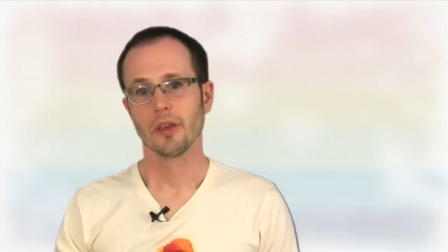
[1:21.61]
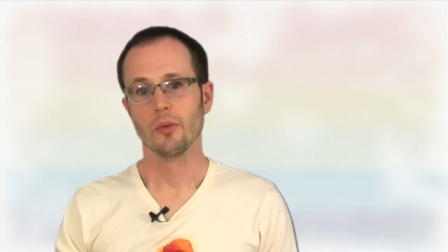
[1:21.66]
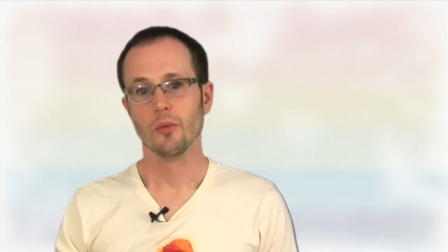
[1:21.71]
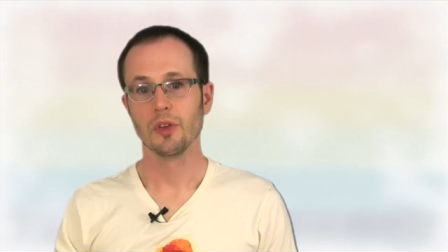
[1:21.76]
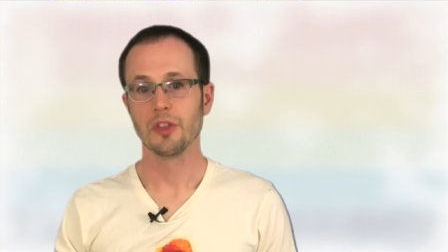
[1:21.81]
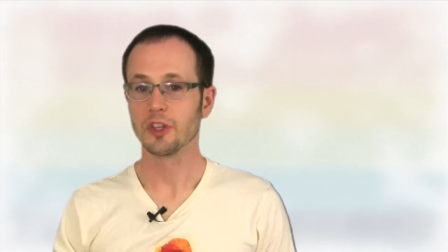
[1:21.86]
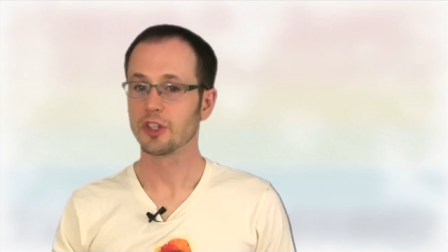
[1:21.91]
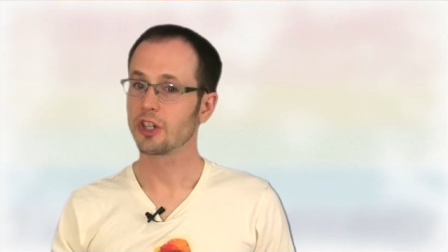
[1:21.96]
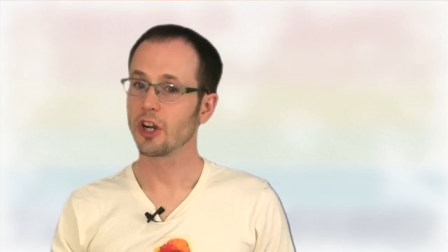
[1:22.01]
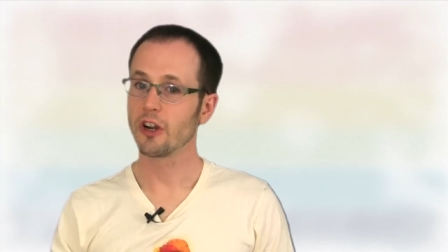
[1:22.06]

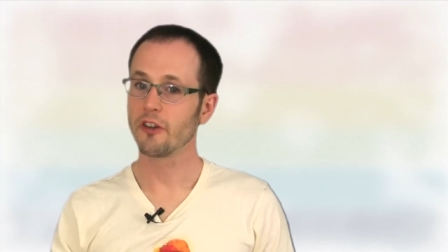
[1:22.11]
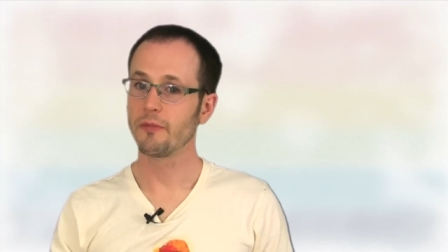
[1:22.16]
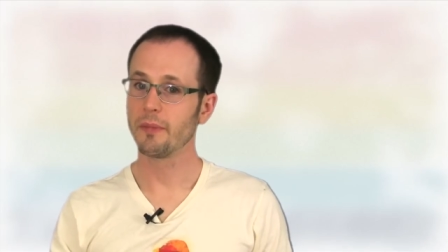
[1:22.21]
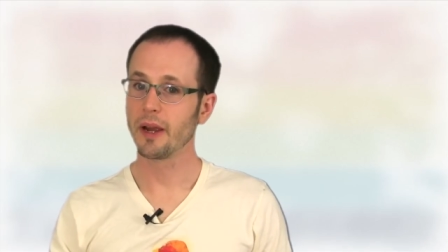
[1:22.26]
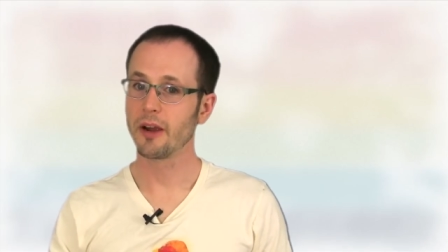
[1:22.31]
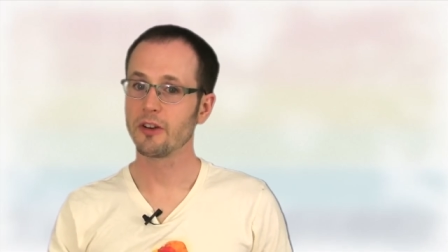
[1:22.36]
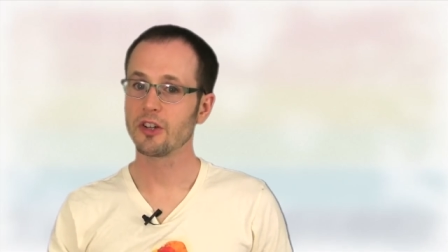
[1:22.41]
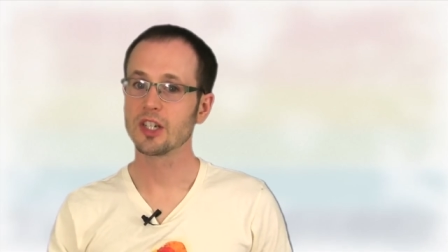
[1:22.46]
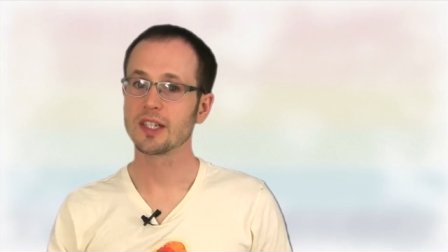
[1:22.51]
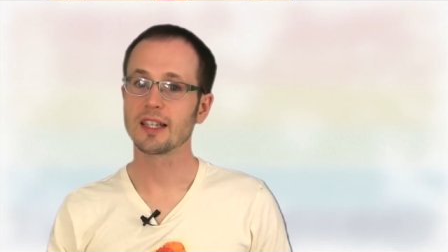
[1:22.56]
With the start of
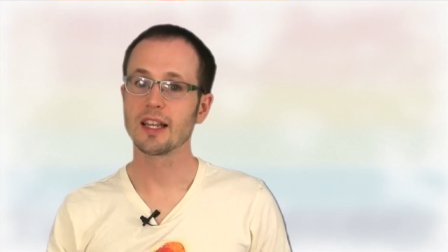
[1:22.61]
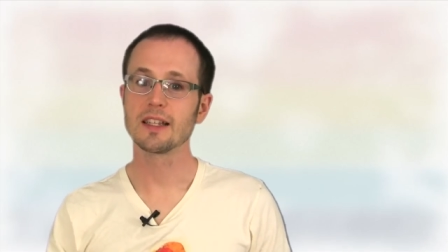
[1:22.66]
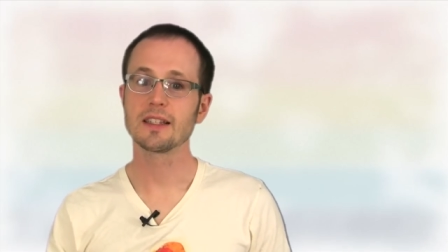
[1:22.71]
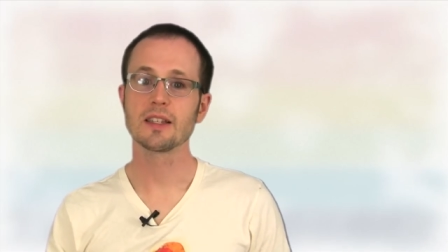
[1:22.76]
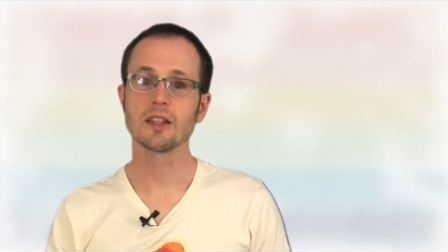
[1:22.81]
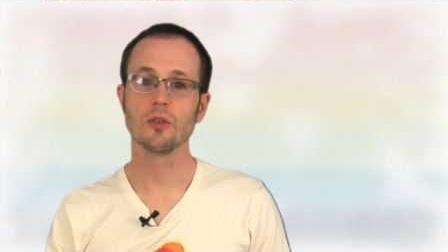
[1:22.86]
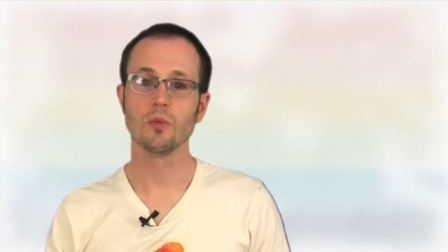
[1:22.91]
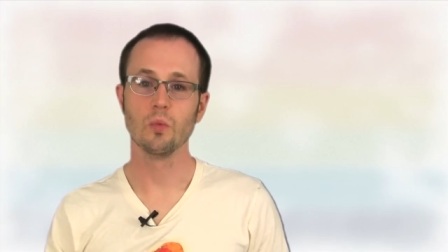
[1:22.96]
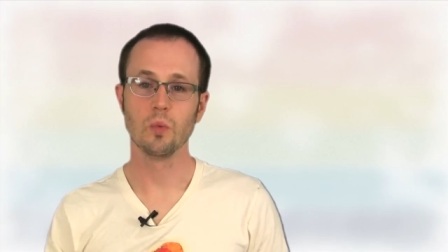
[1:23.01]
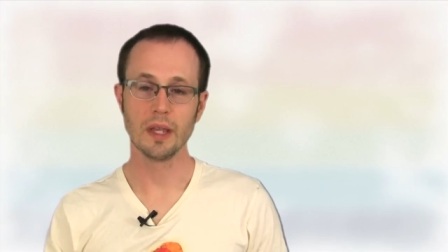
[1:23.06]
marriages less
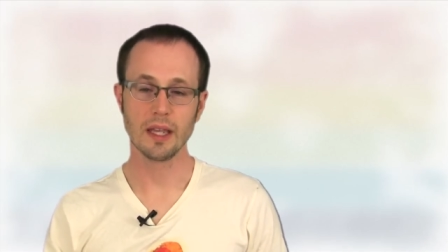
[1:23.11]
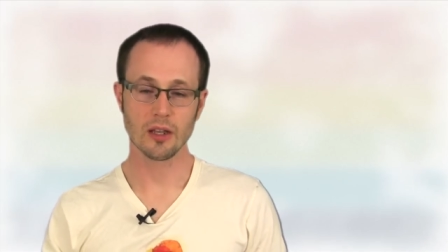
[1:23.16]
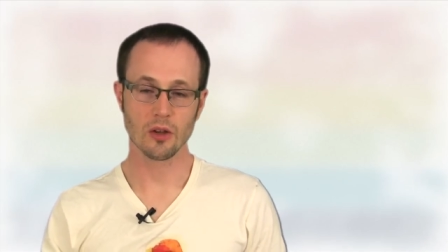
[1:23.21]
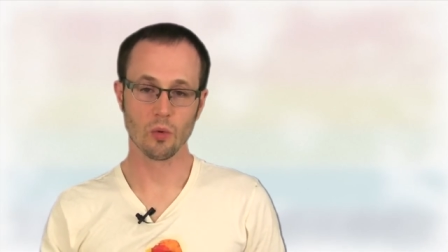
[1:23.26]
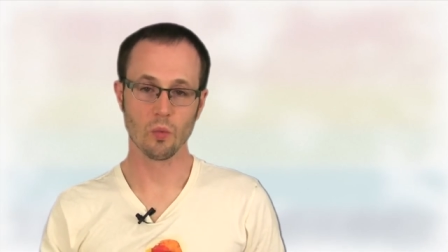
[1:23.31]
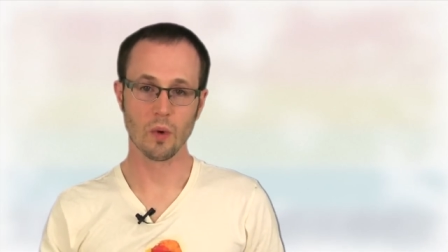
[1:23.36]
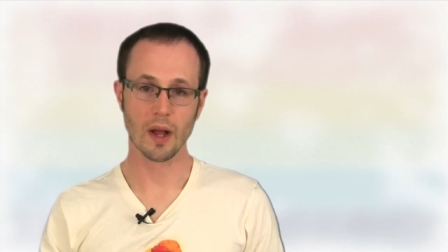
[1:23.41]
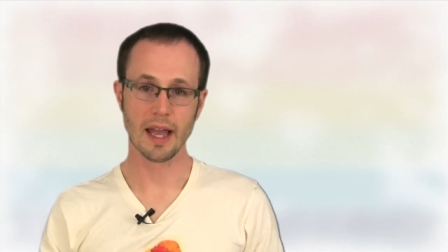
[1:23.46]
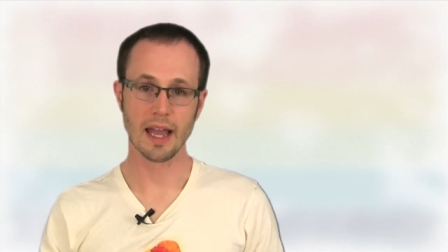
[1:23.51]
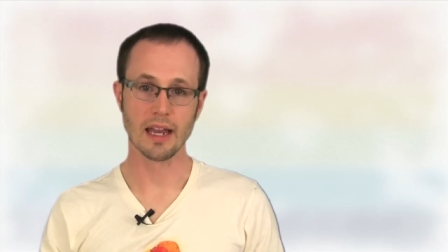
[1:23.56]
than a week
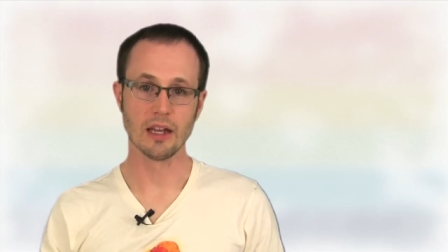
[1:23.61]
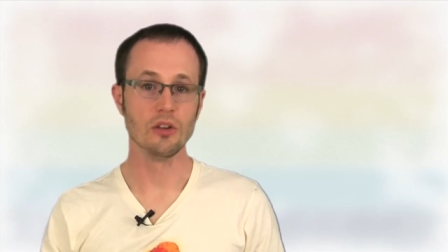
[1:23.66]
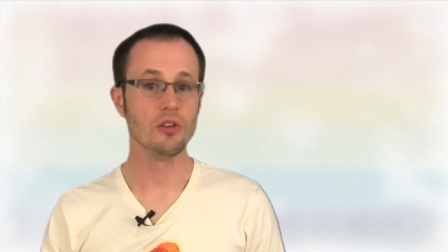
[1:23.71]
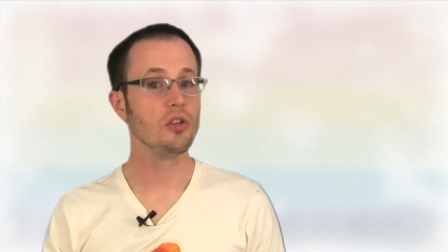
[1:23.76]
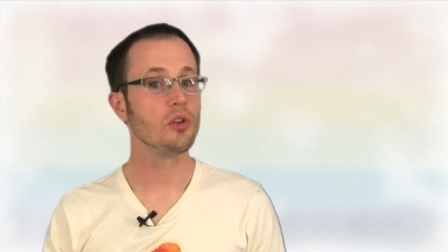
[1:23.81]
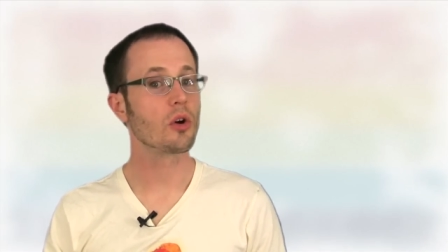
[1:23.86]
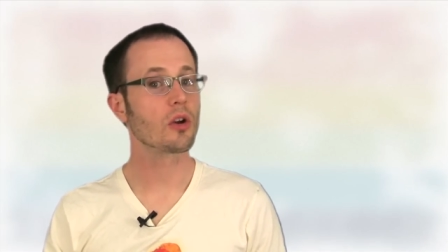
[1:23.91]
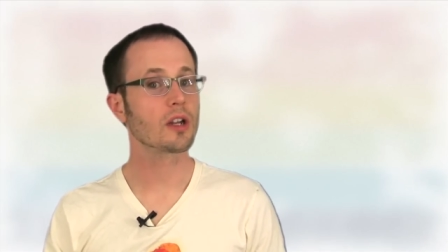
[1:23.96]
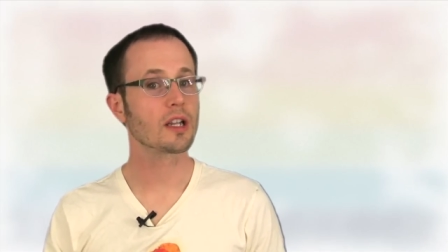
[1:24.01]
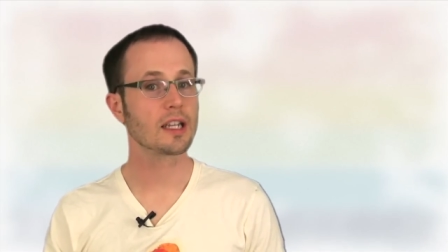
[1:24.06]
away, New
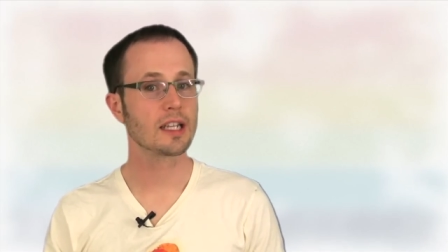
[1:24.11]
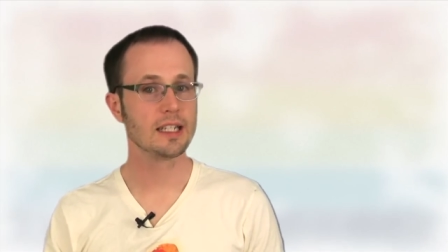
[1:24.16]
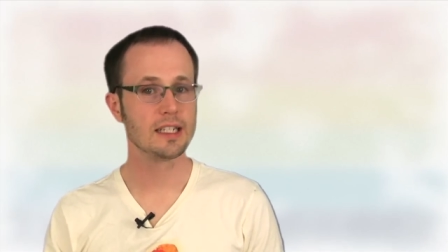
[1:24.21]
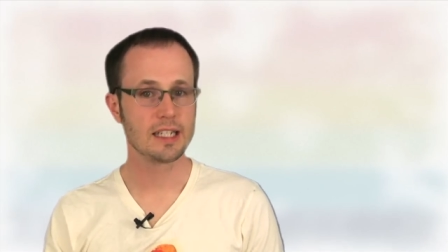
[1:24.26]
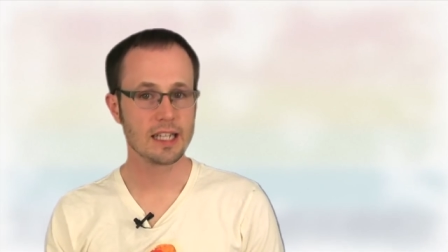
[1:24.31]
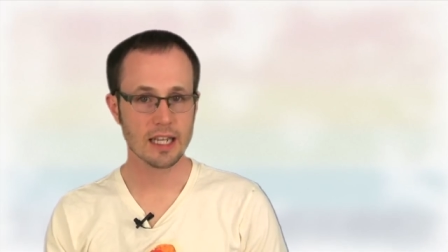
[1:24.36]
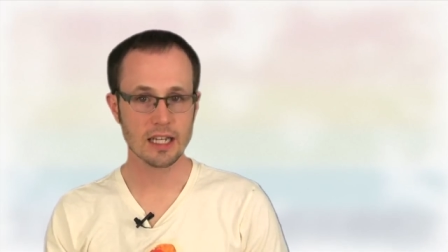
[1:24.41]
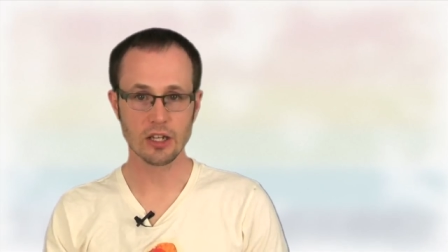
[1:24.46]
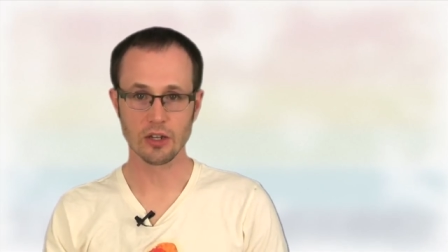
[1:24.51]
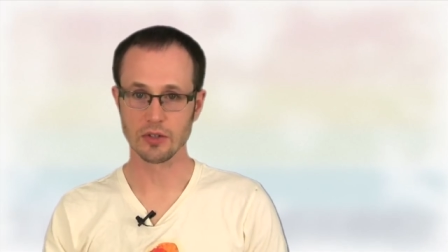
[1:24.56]
York
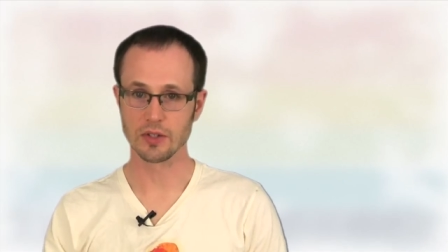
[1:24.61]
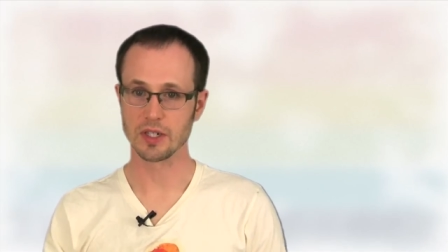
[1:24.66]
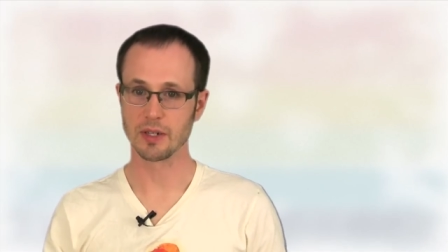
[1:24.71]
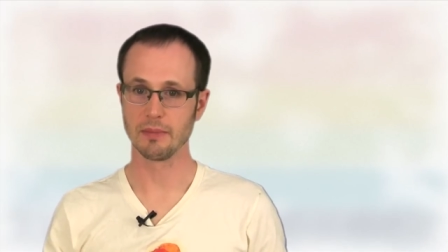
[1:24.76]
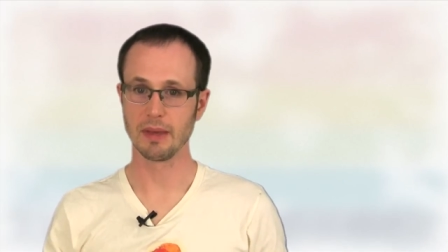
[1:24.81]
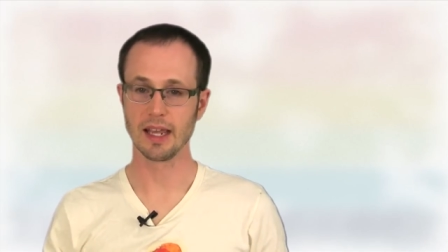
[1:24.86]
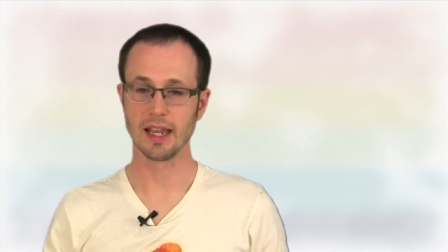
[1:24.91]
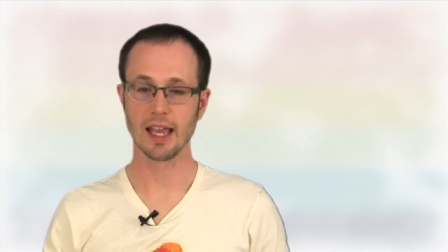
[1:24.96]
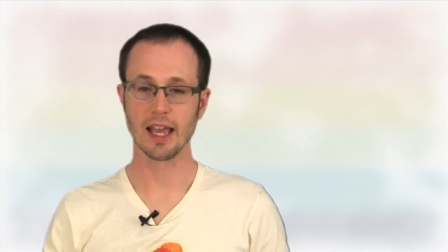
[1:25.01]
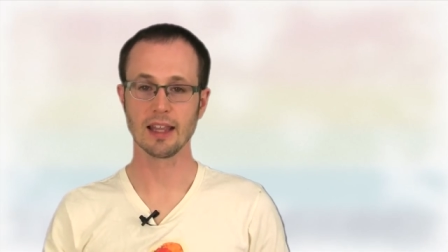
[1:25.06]
continues to
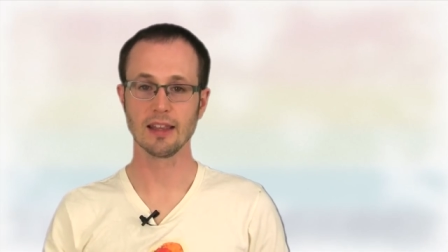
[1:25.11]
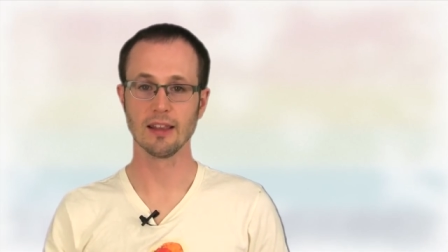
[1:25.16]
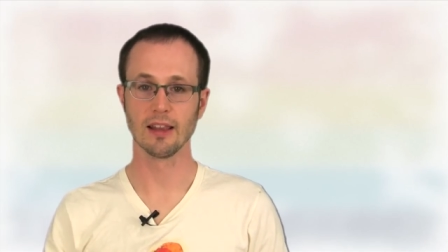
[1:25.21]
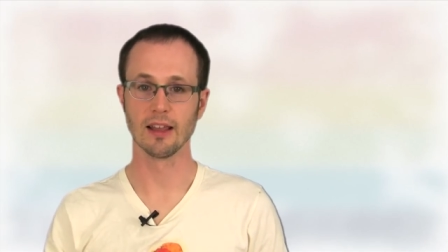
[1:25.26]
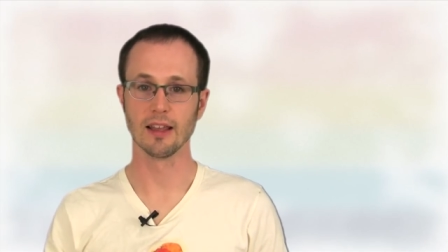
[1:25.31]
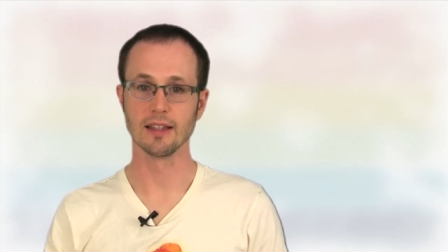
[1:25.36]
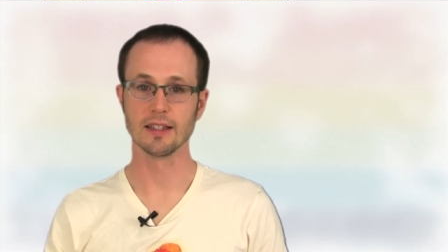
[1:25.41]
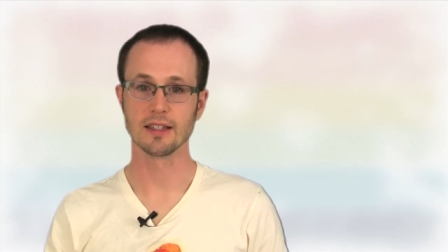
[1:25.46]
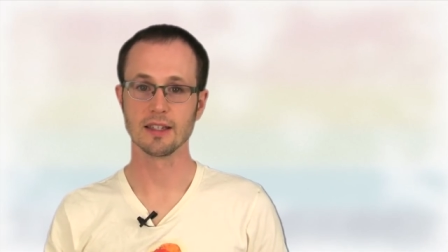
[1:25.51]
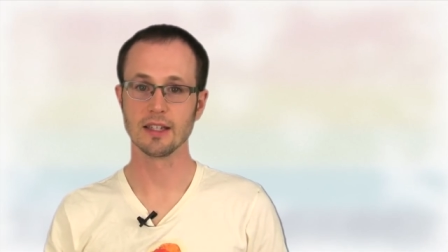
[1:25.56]
make
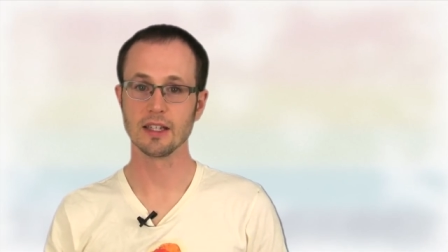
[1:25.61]
headlines.